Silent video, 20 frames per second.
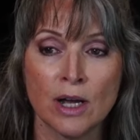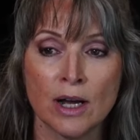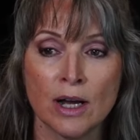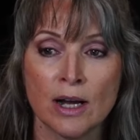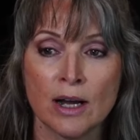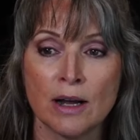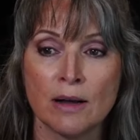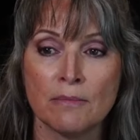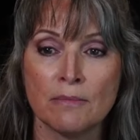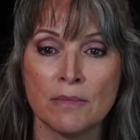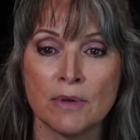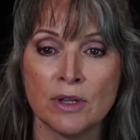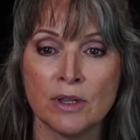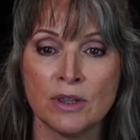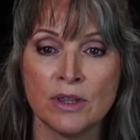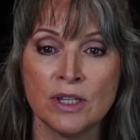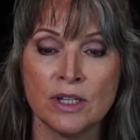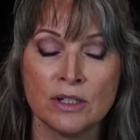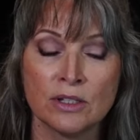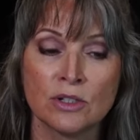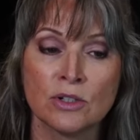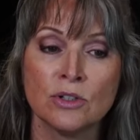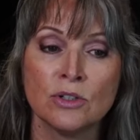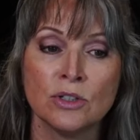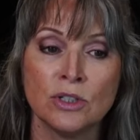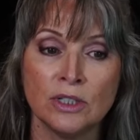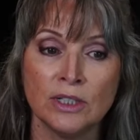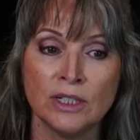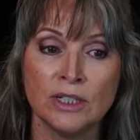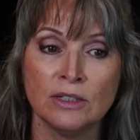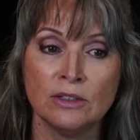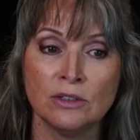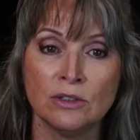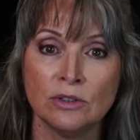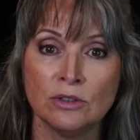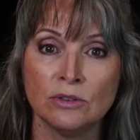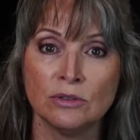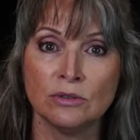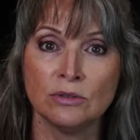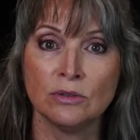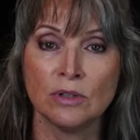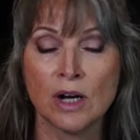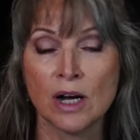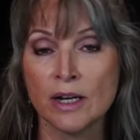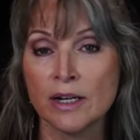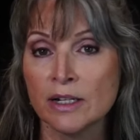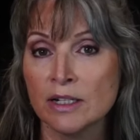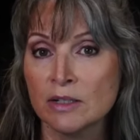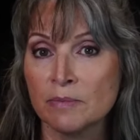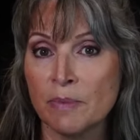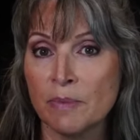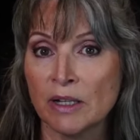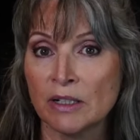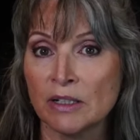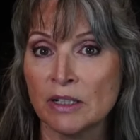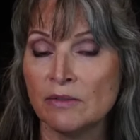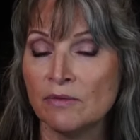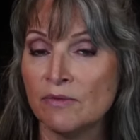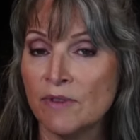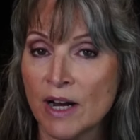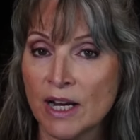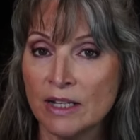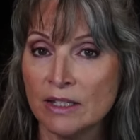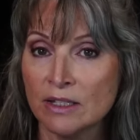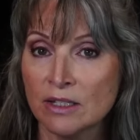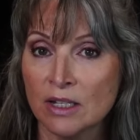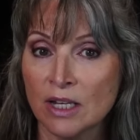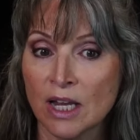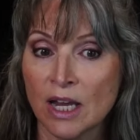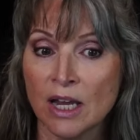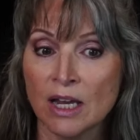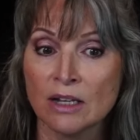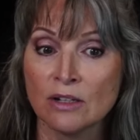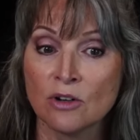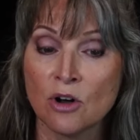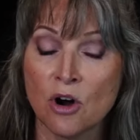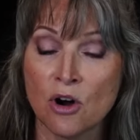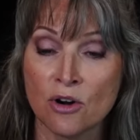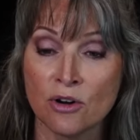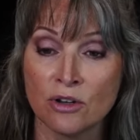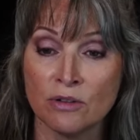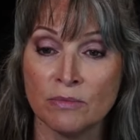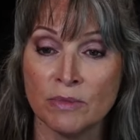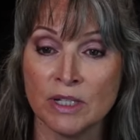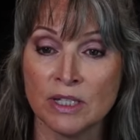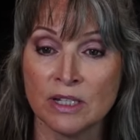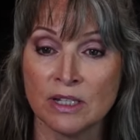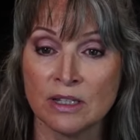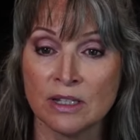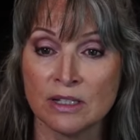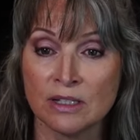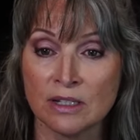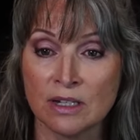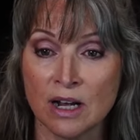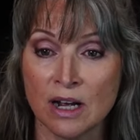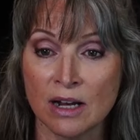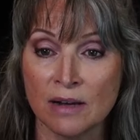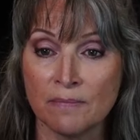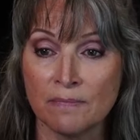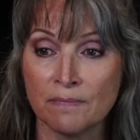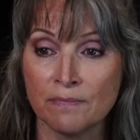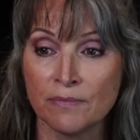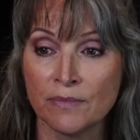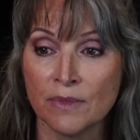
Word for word: Um, this could lead to unexpected fights and arguments at this time.